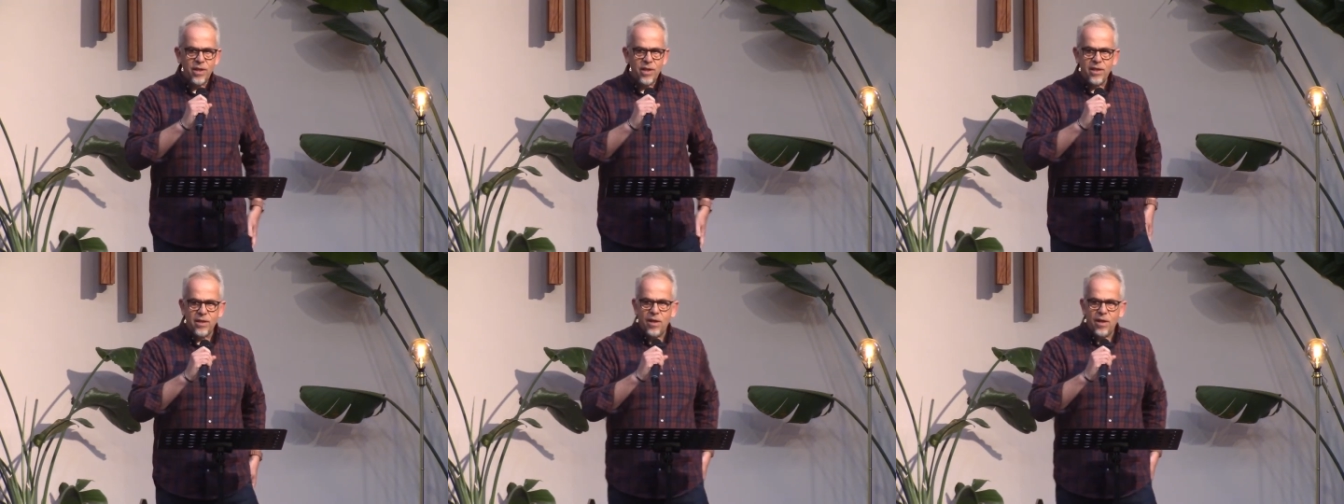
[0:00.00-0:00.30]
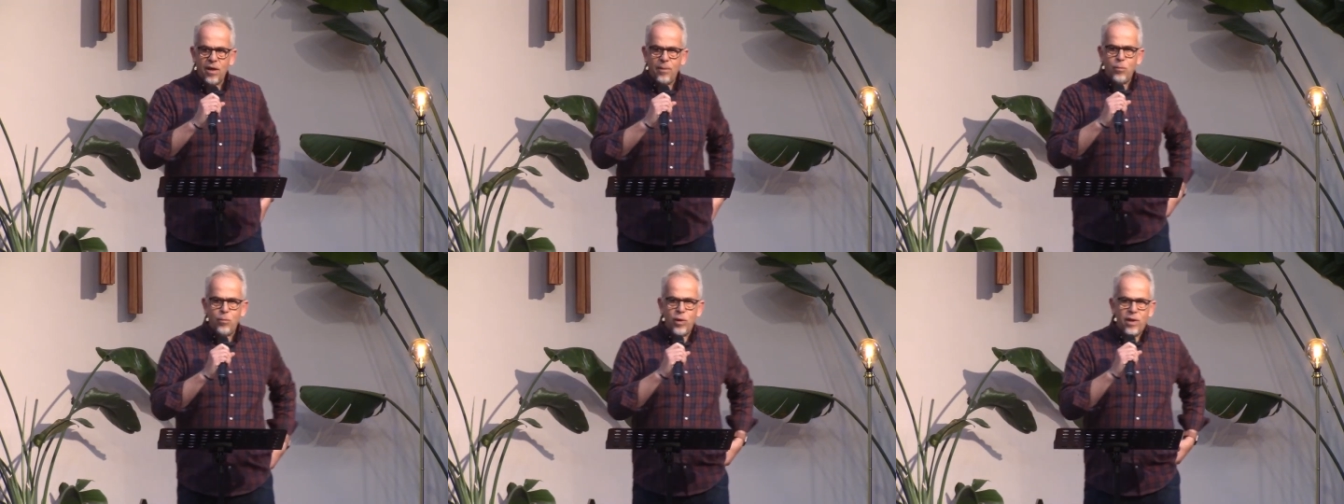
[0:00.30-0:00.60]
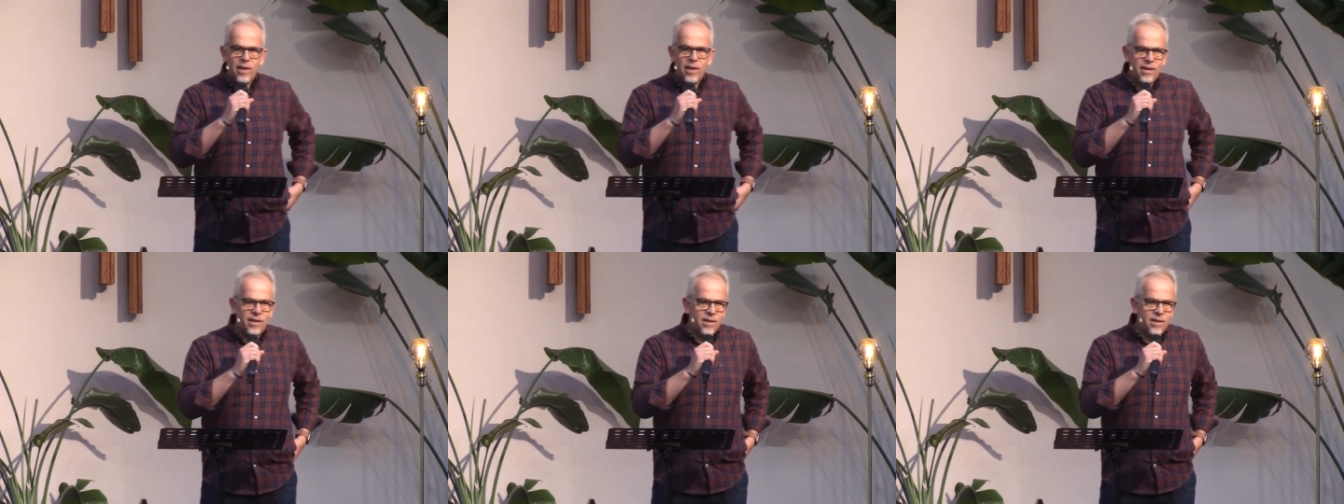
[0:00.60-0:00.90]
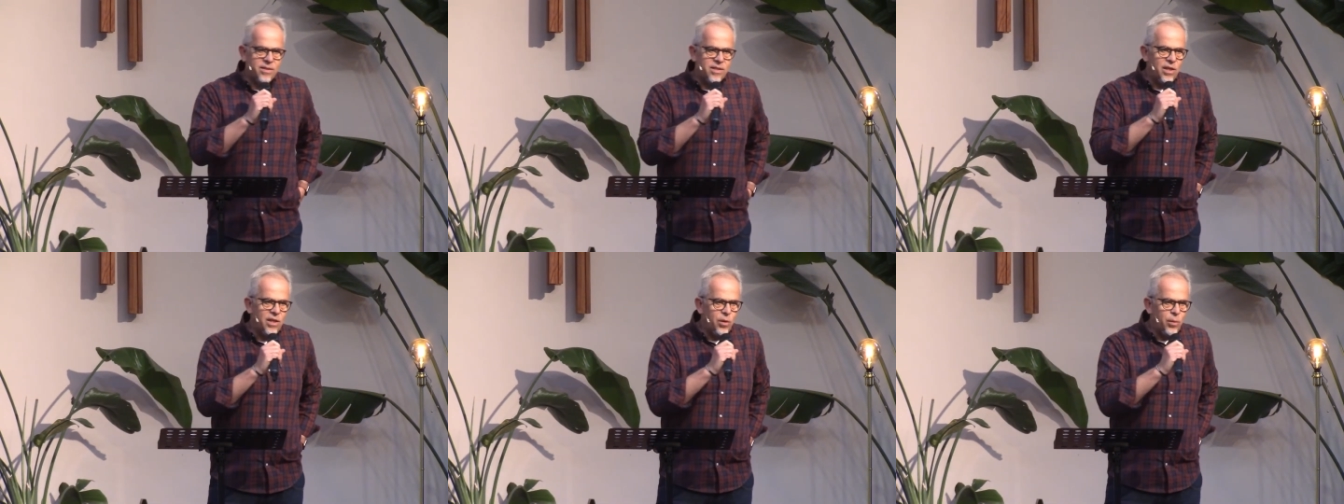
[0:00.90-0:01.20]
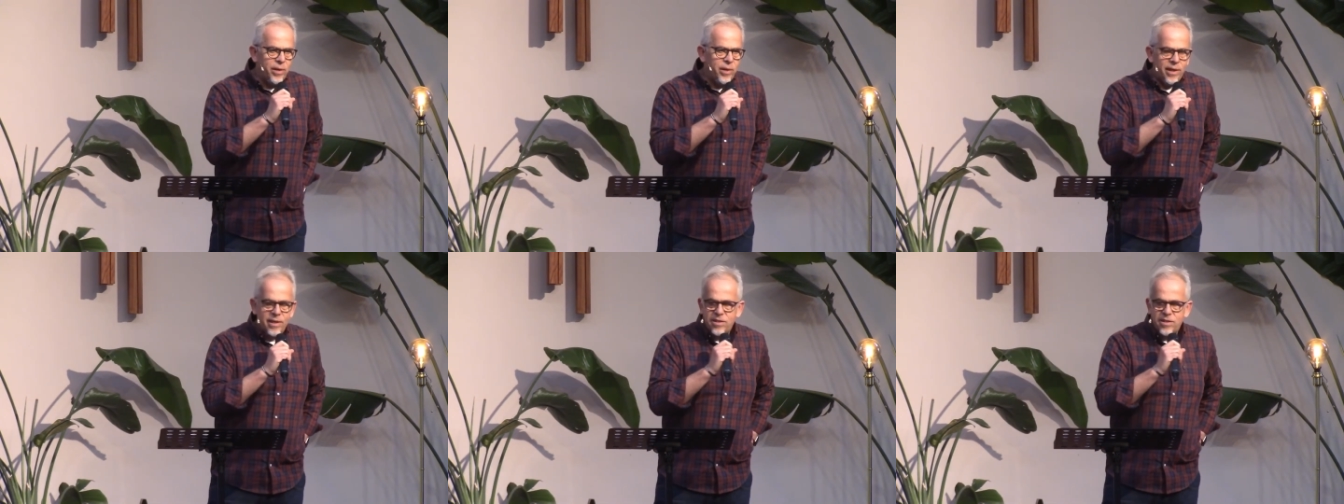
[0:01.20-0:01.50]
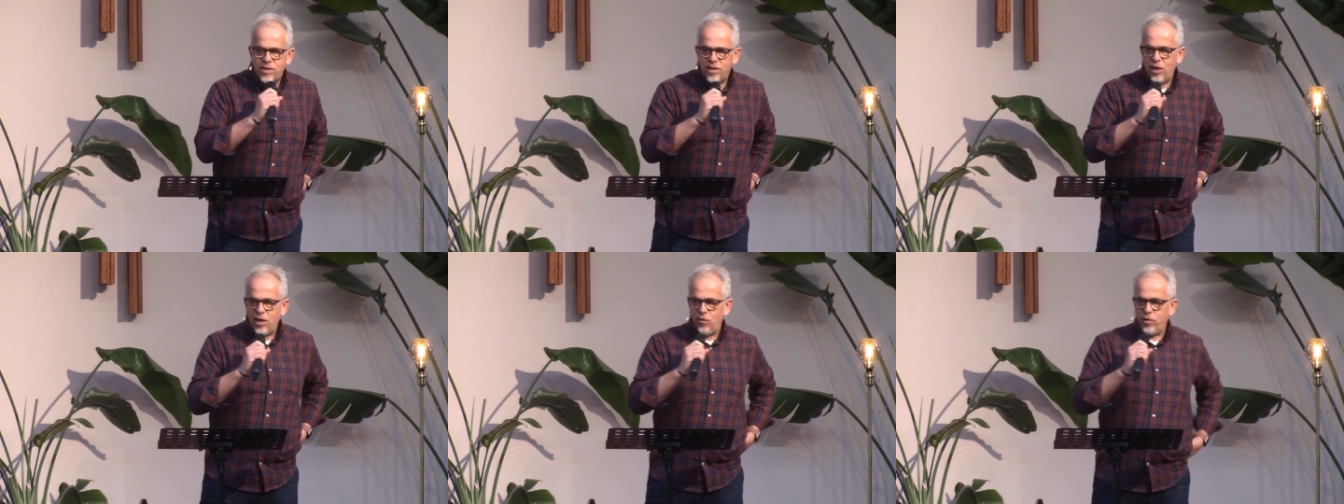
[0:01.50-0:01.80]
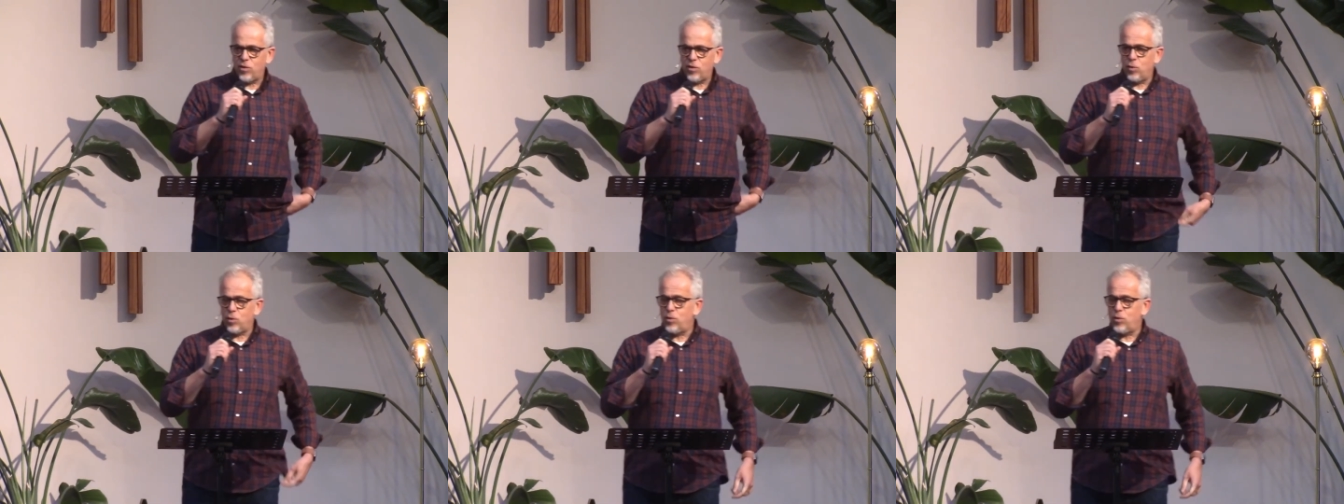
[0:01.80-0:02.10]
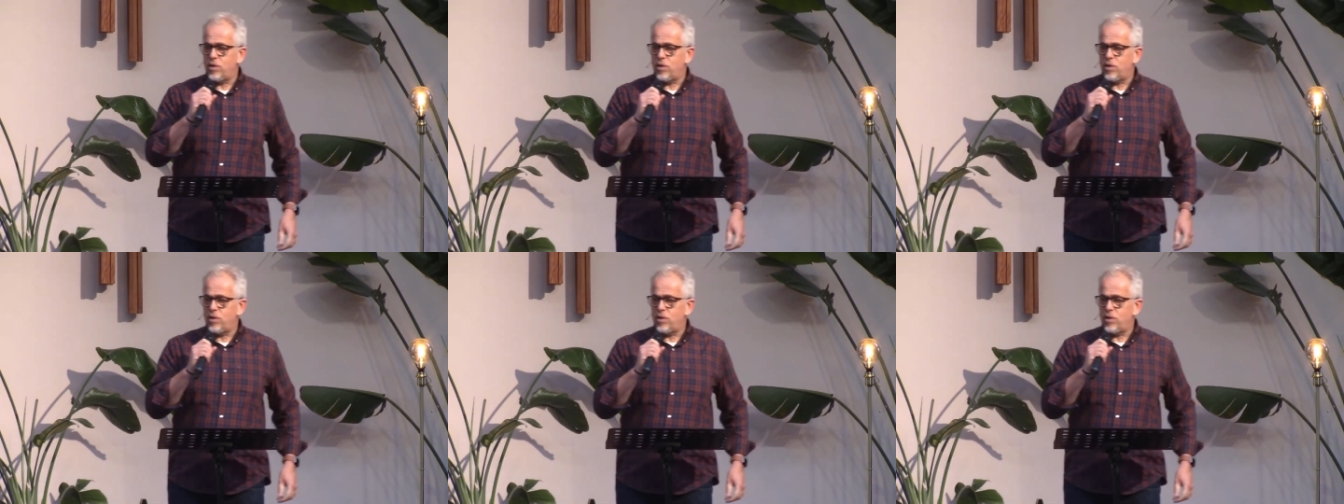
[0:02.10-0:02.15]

the, um, we're continuing a series which